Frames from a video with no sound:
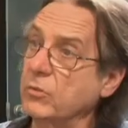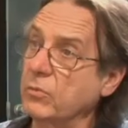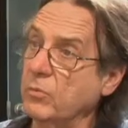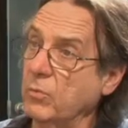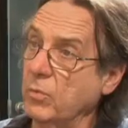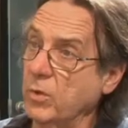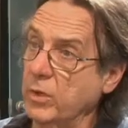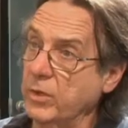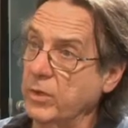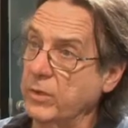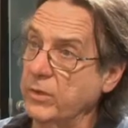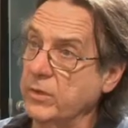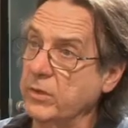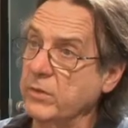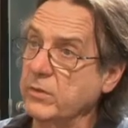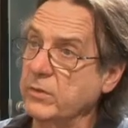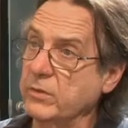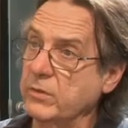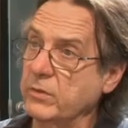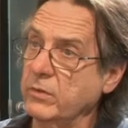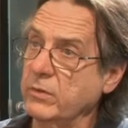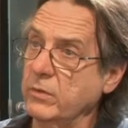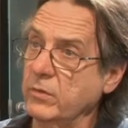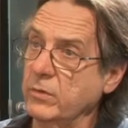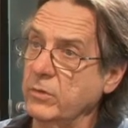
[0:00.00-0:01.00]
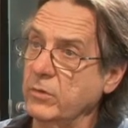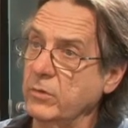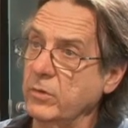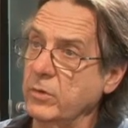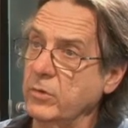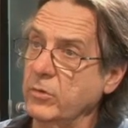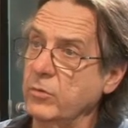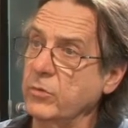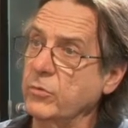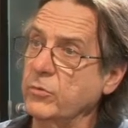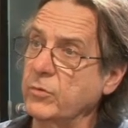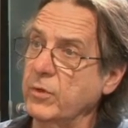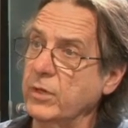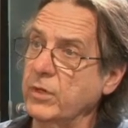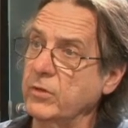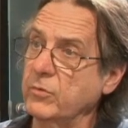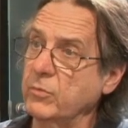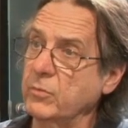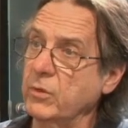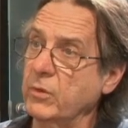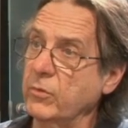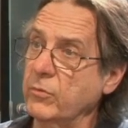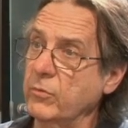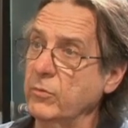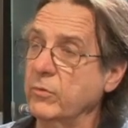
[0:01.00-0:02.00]
of what it is that you
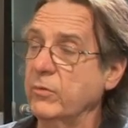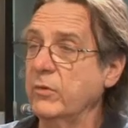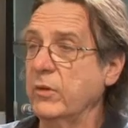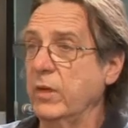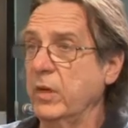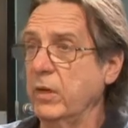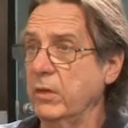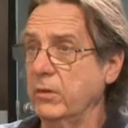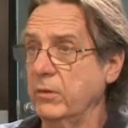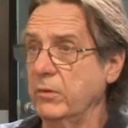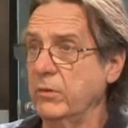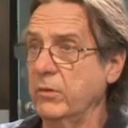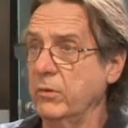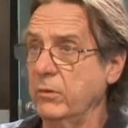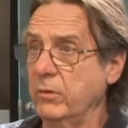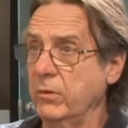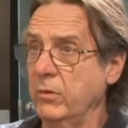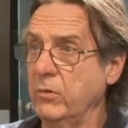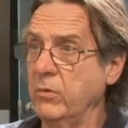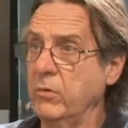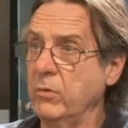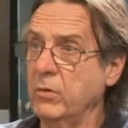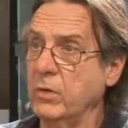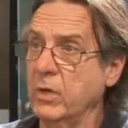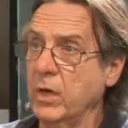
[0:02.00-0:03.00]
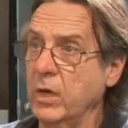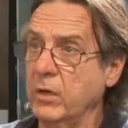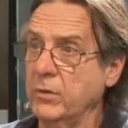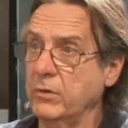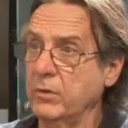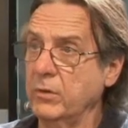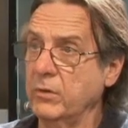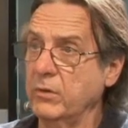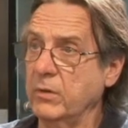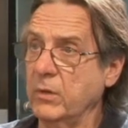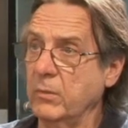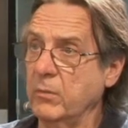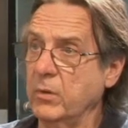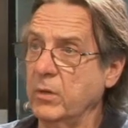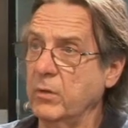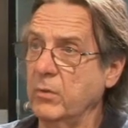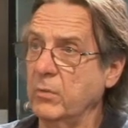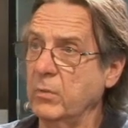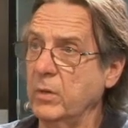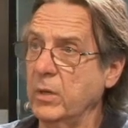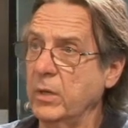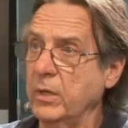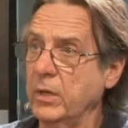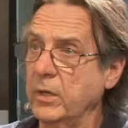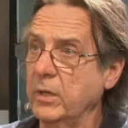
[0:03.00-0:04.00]
transmit through sound that you can't in some other
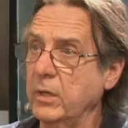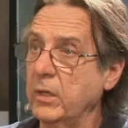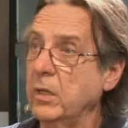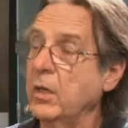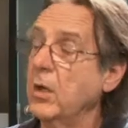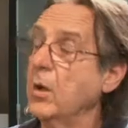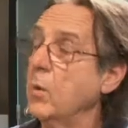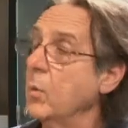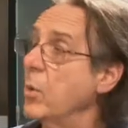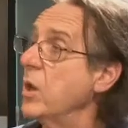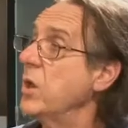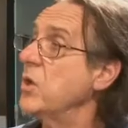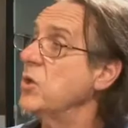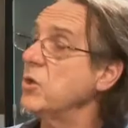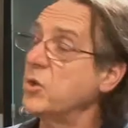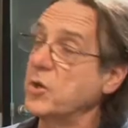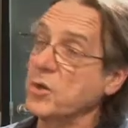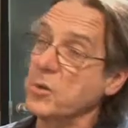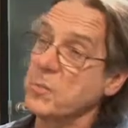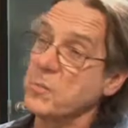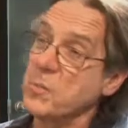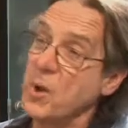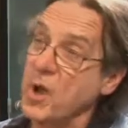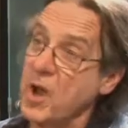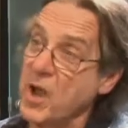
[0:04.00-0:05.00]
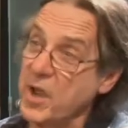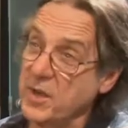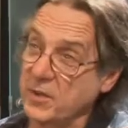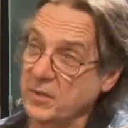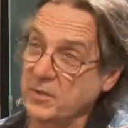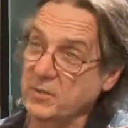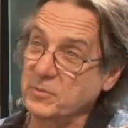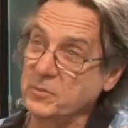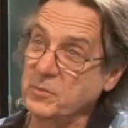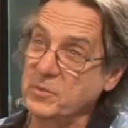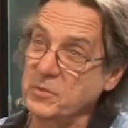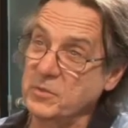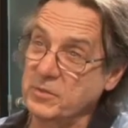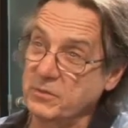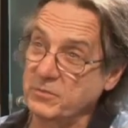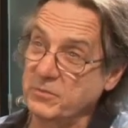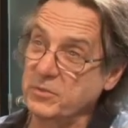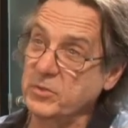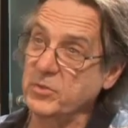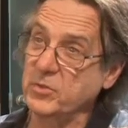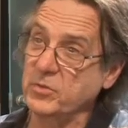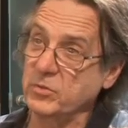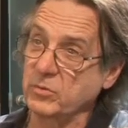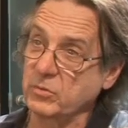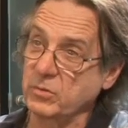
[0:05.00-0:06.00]
way. When you combine it with the
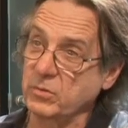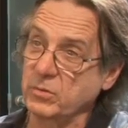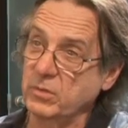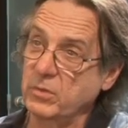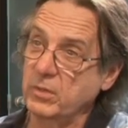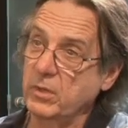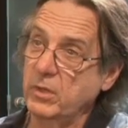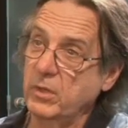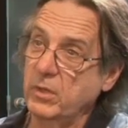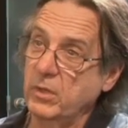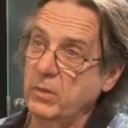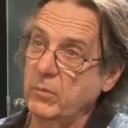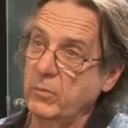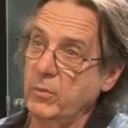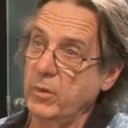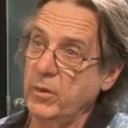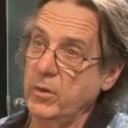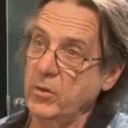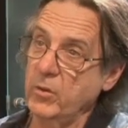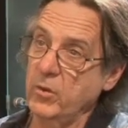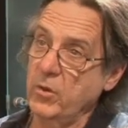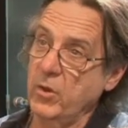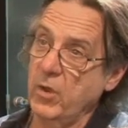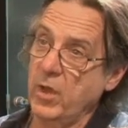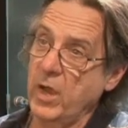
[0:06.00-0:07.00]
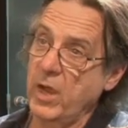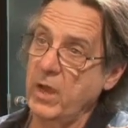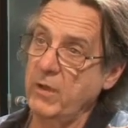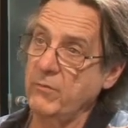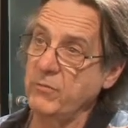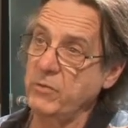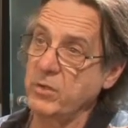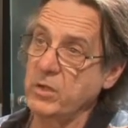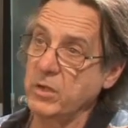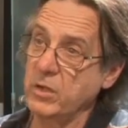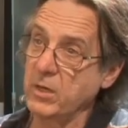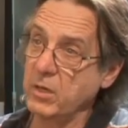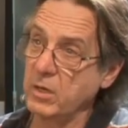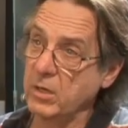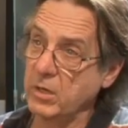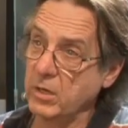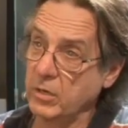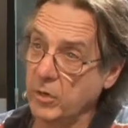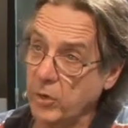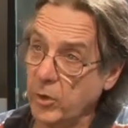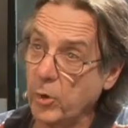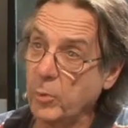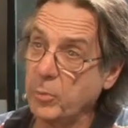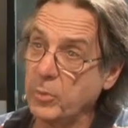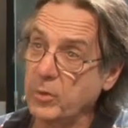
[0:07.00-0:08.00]
visual, where you have the ear
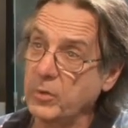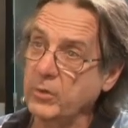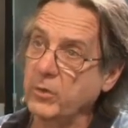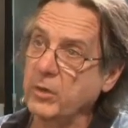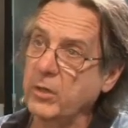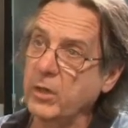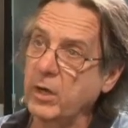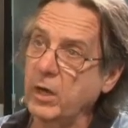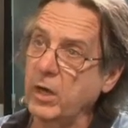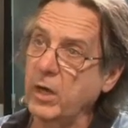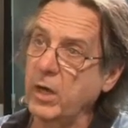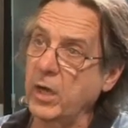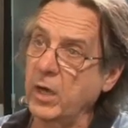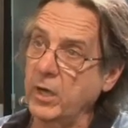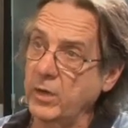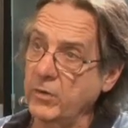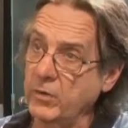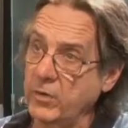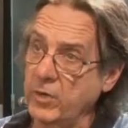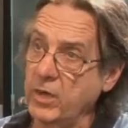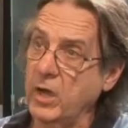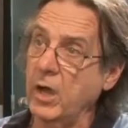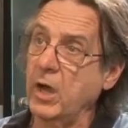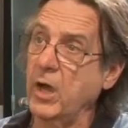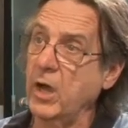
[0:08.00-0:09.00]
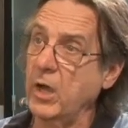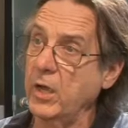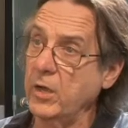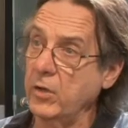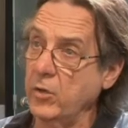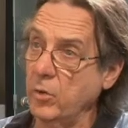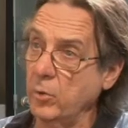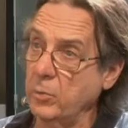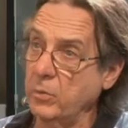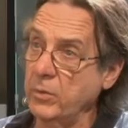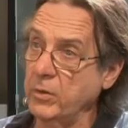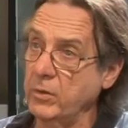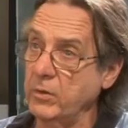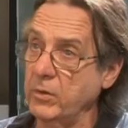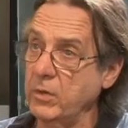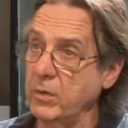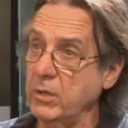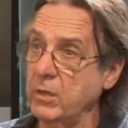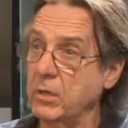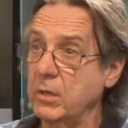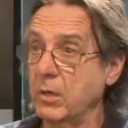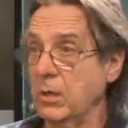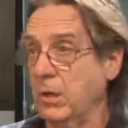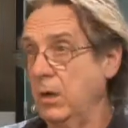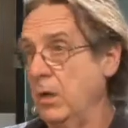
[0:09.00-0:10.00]
helping the eye and the eye helping the
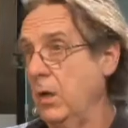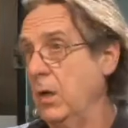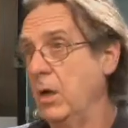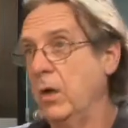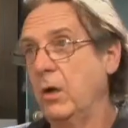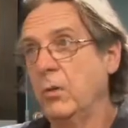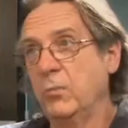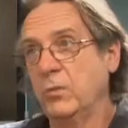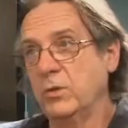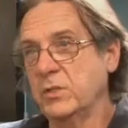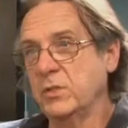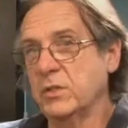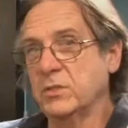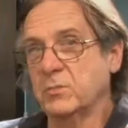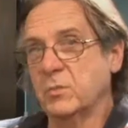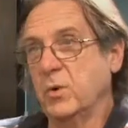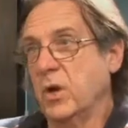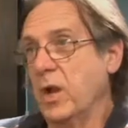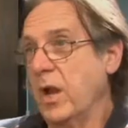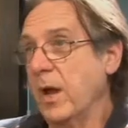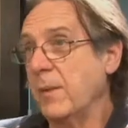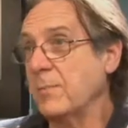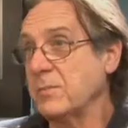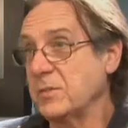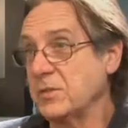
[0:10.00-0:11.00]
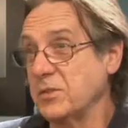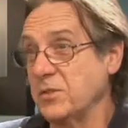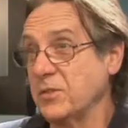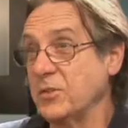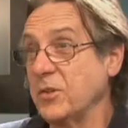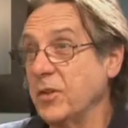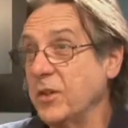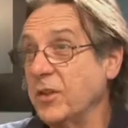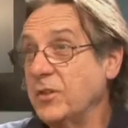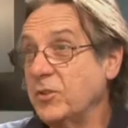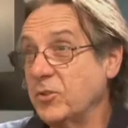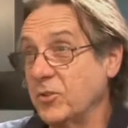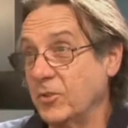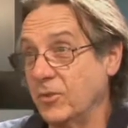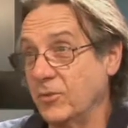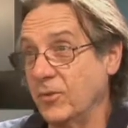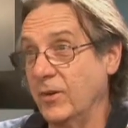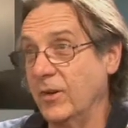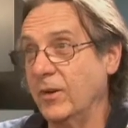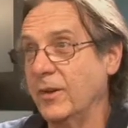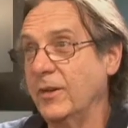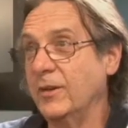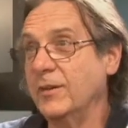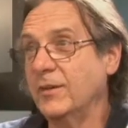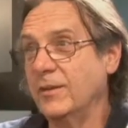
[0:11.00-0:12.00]
ear, which is what happens in nature,
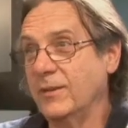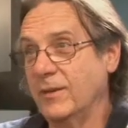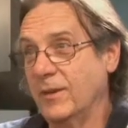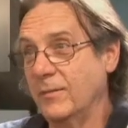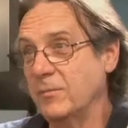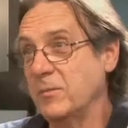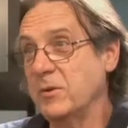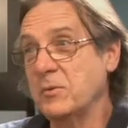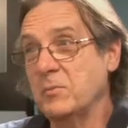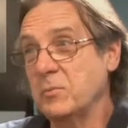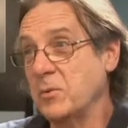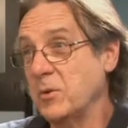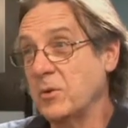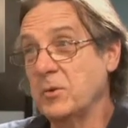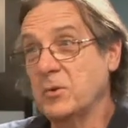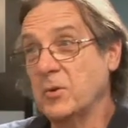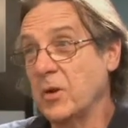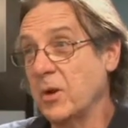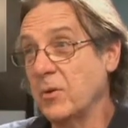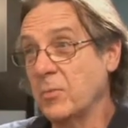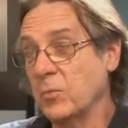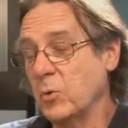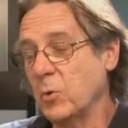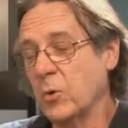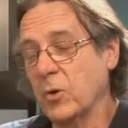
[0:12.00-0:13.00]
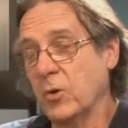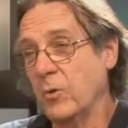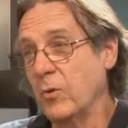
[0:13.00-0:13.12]
right? I mean, we don't walk